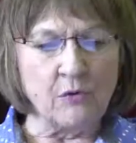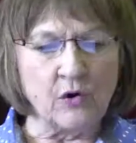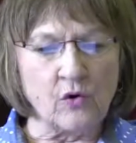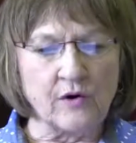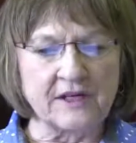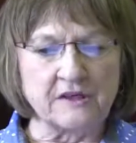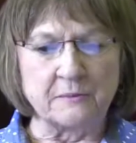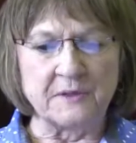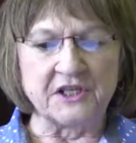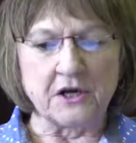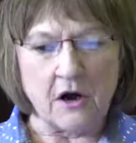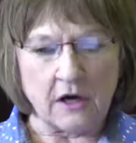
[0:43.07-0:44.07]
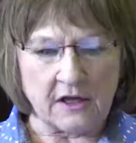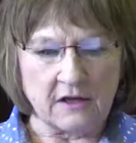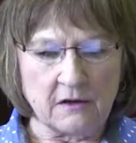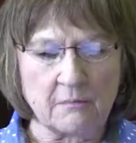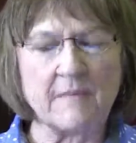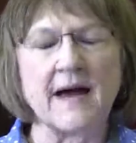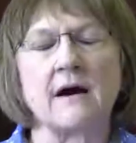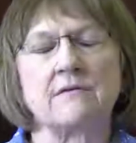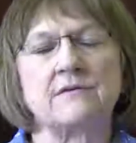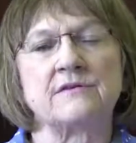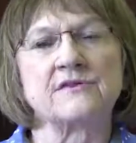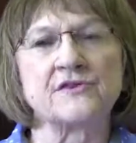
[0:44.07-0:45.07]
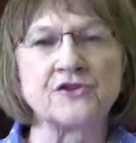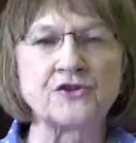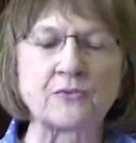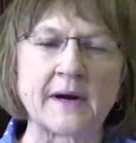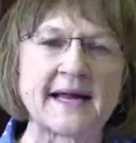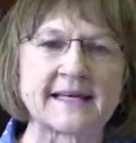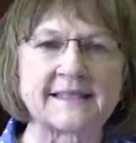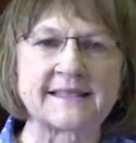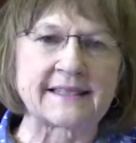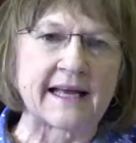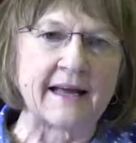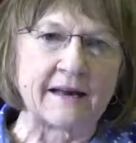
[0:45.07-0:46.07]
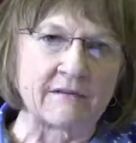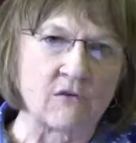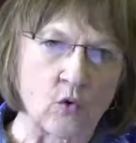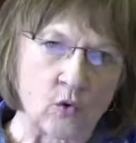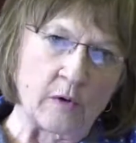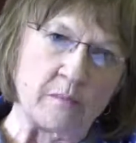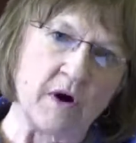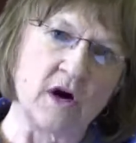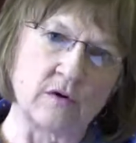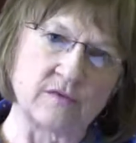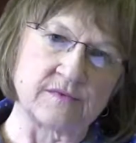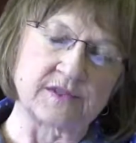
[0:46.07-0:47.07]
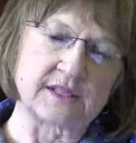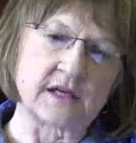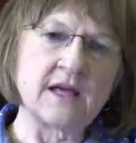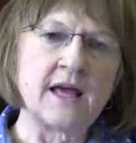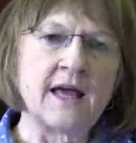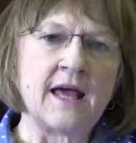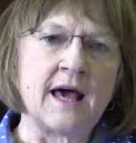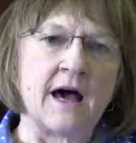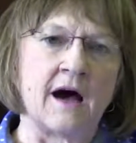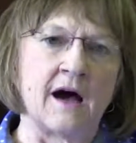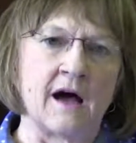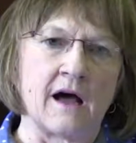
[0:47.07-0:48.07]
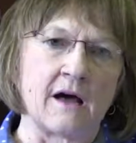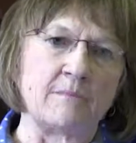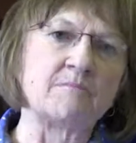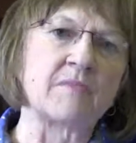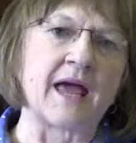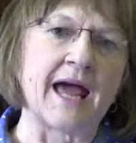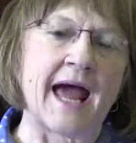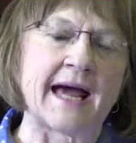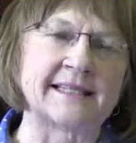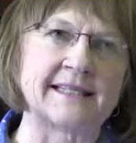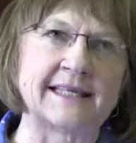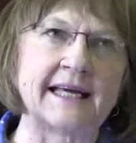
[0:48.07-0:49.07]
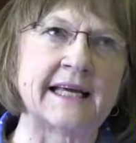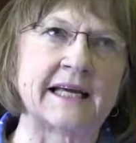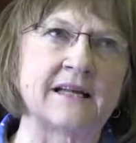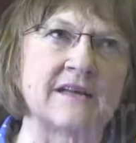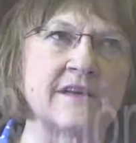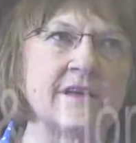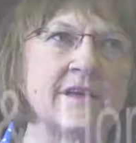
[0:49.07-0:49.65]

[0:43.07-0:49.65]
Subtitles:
we're going to be talking about stress and hormones as it